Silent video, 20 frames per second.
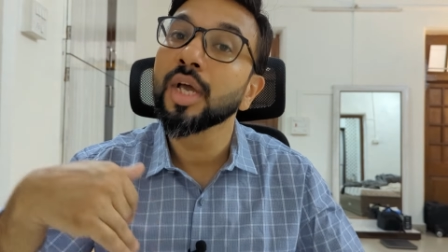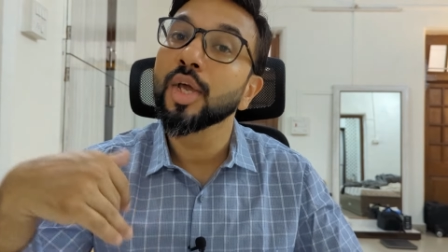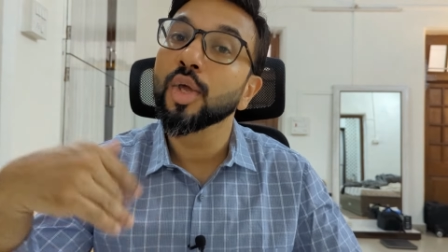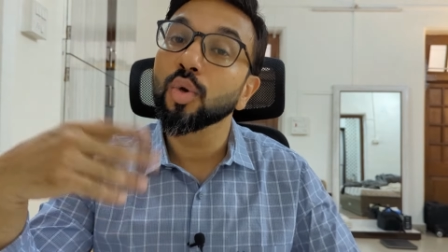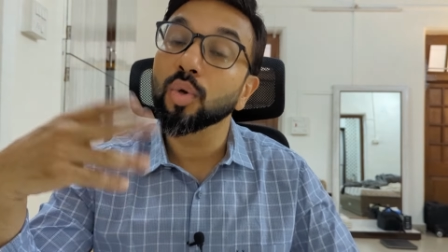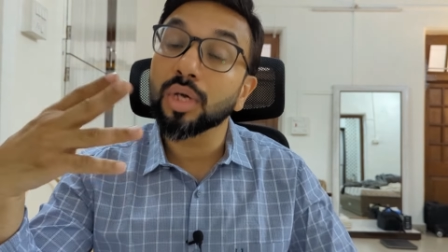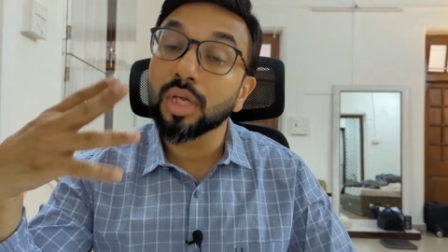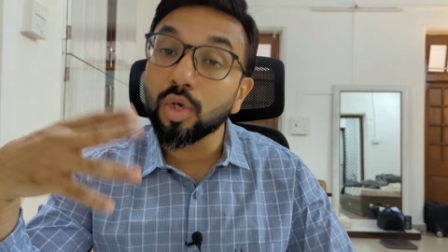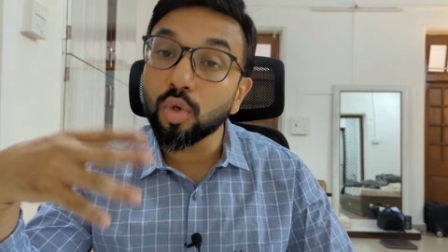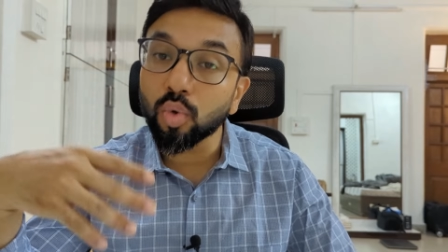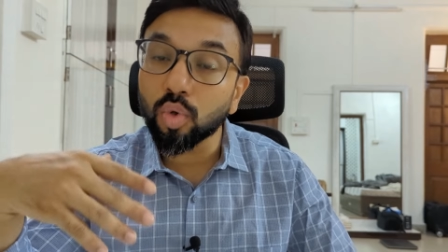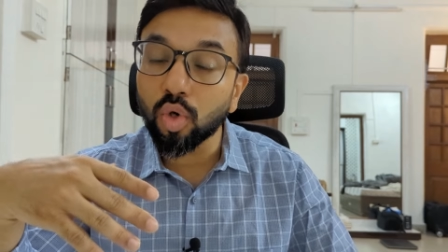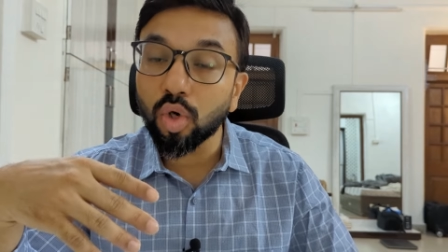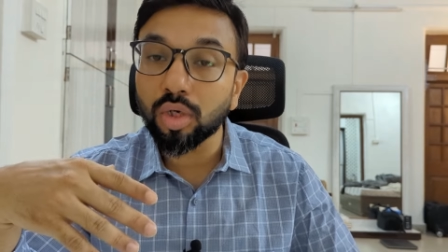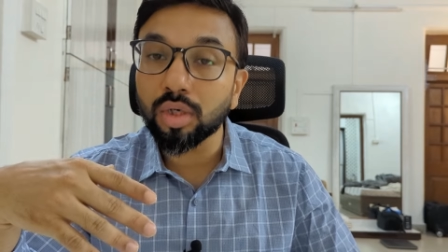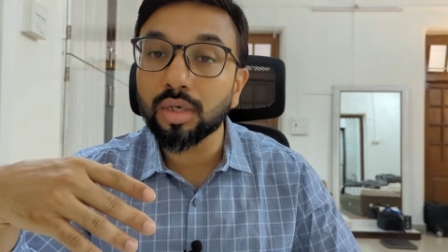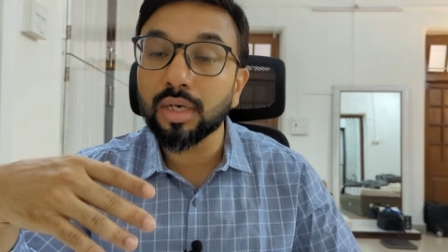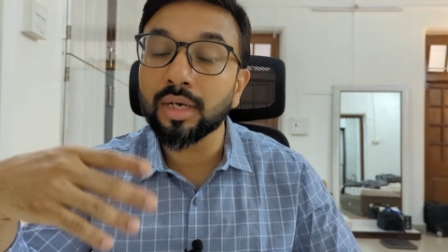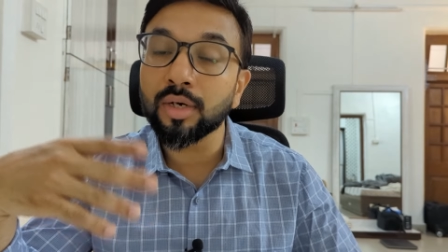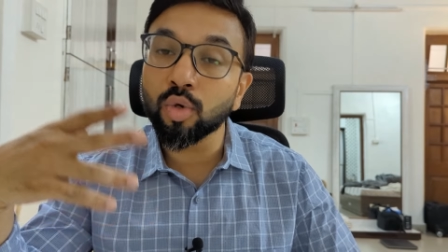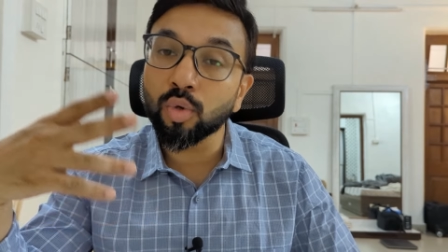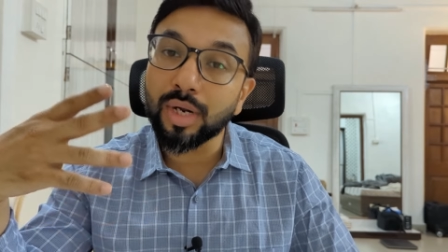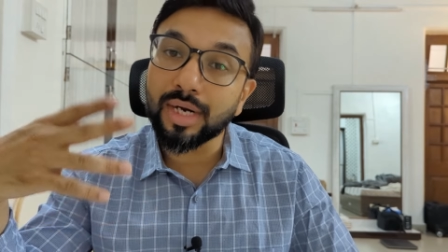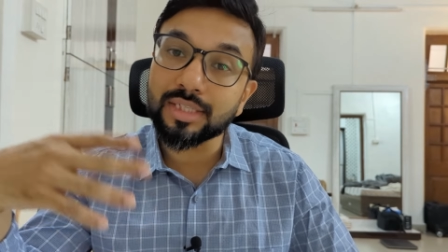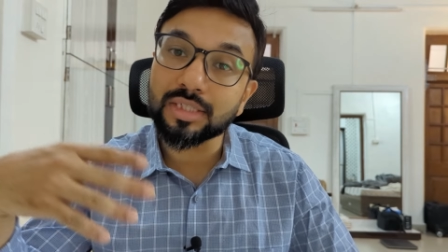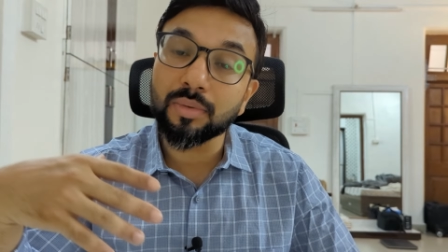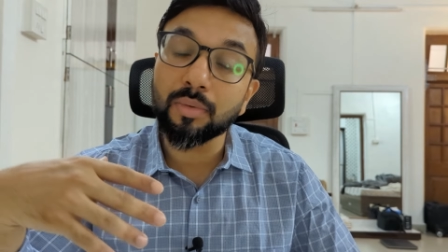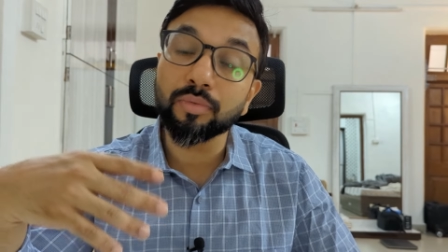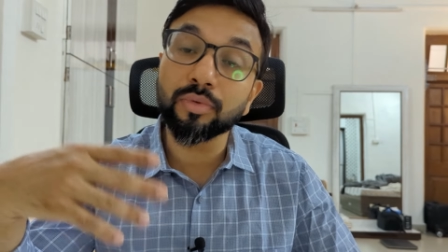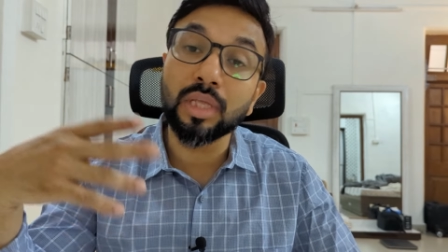You can look
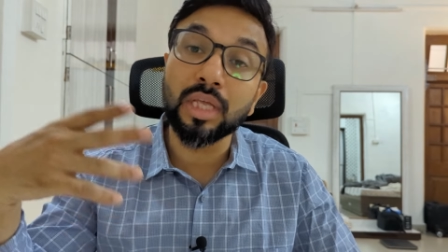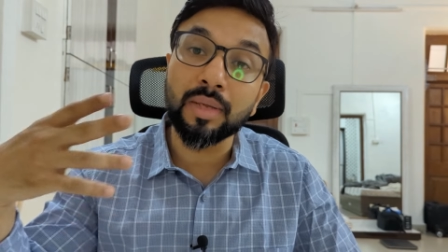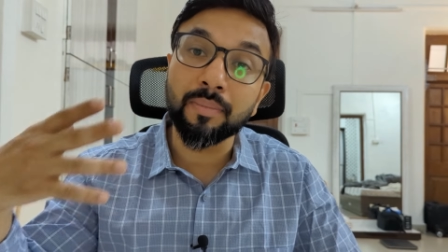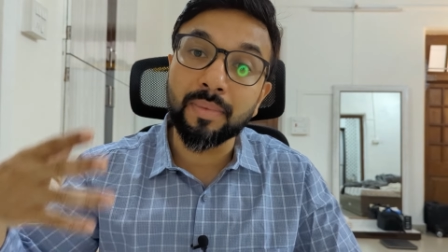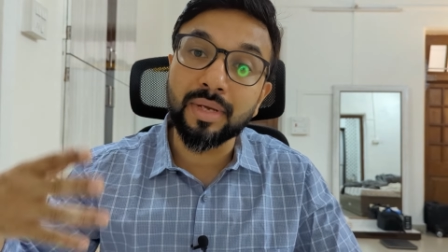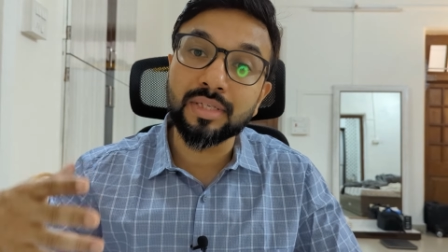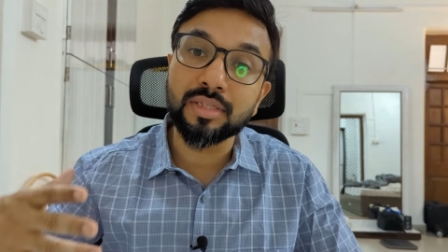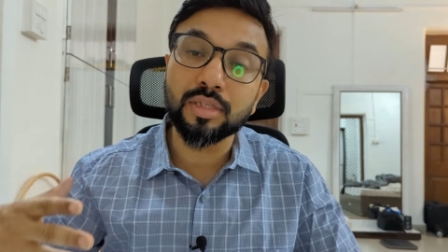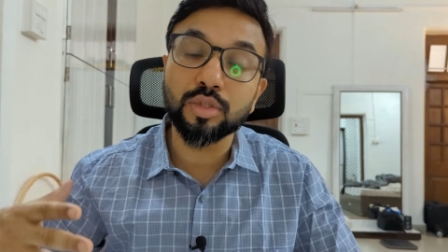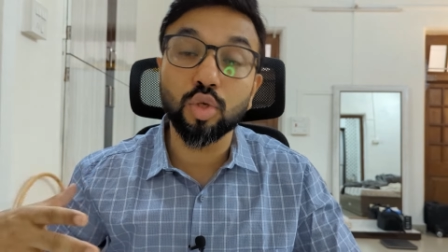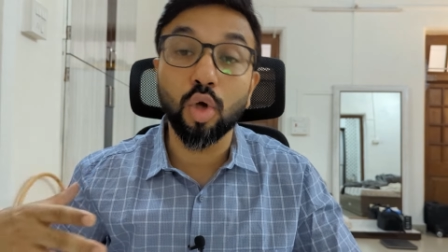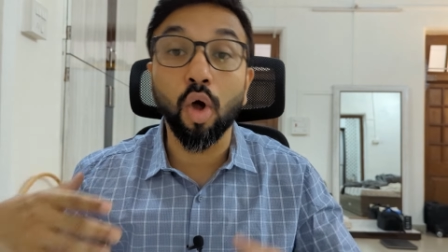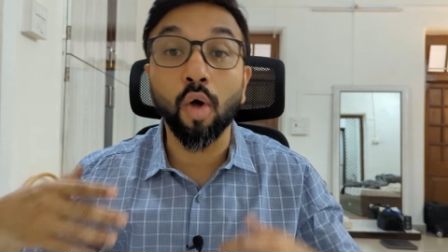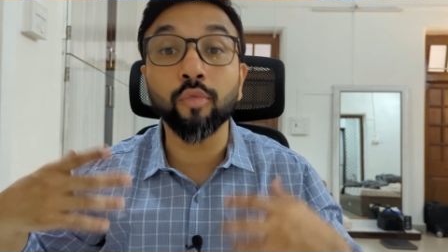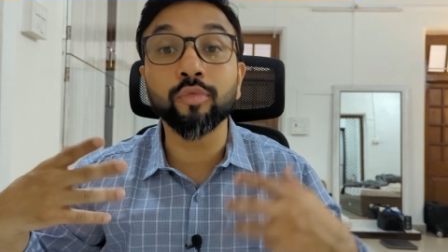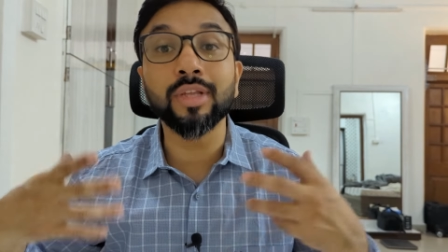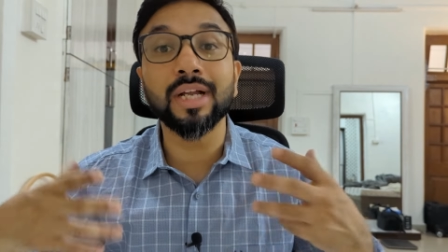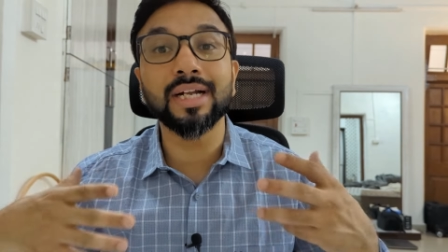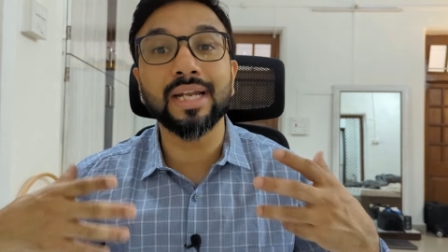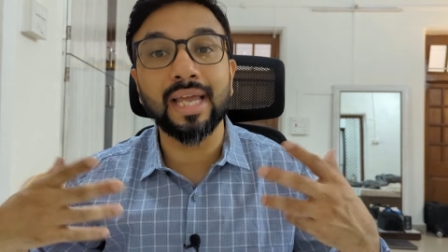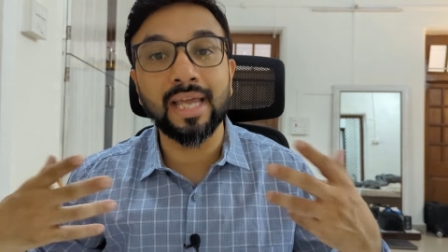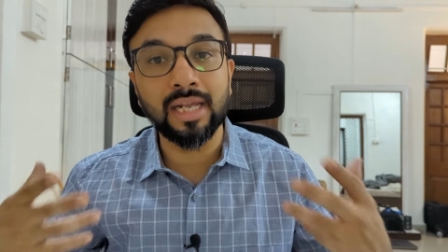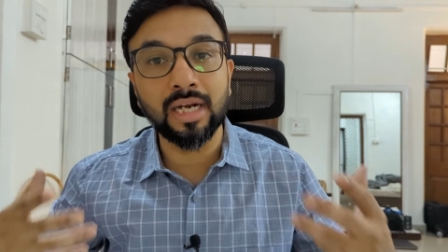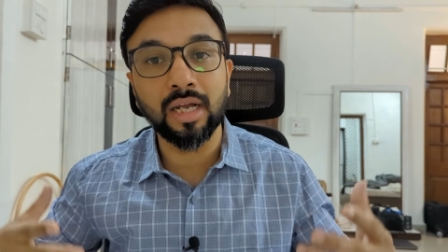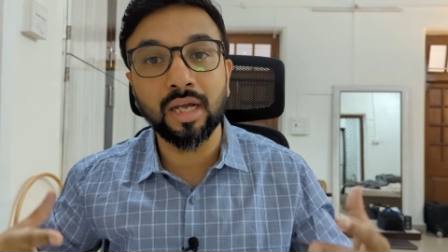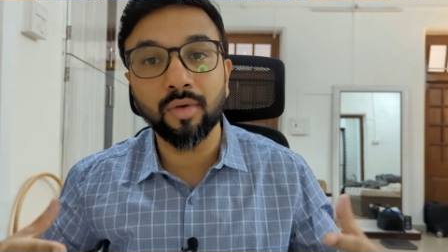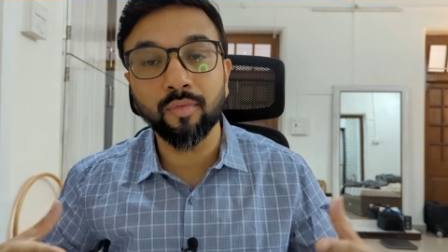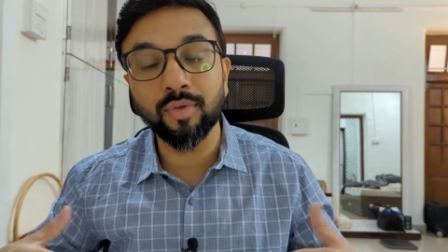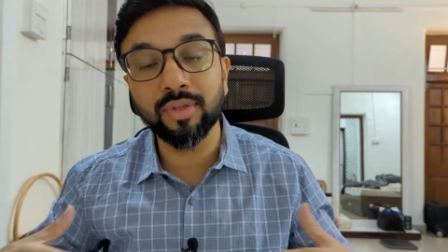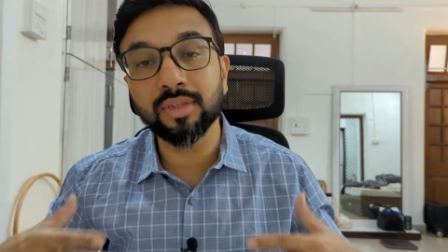at some of the images of that
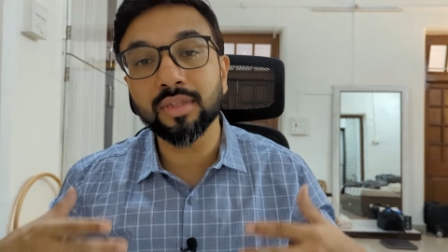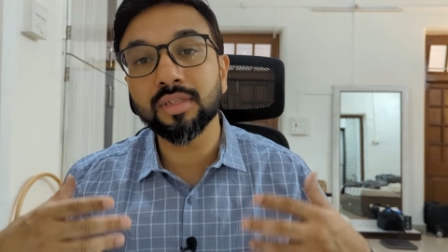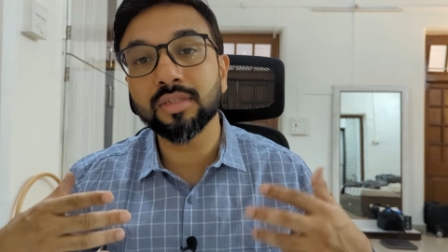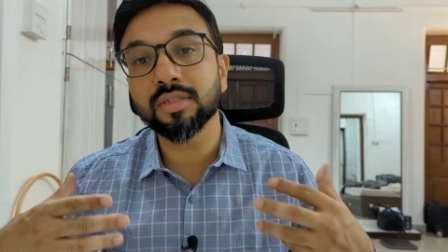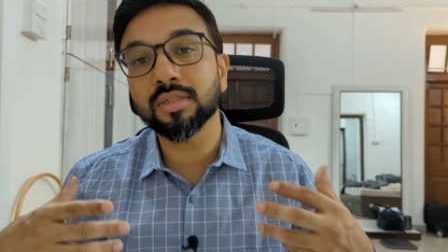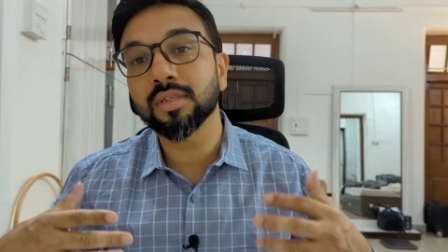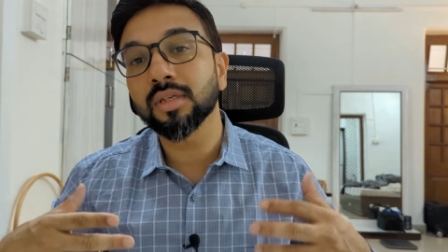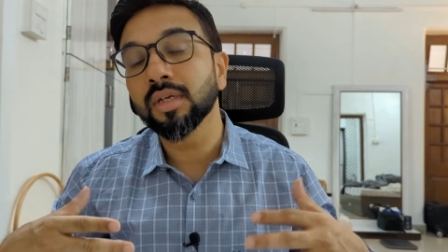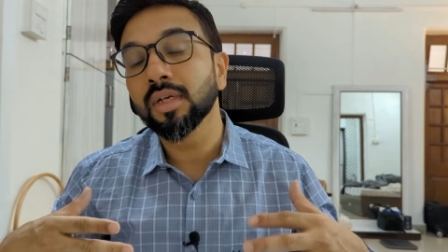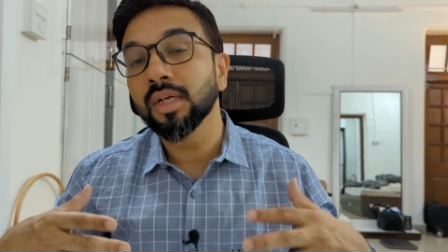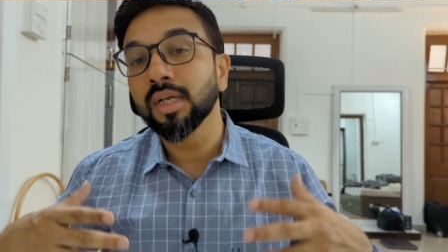era when this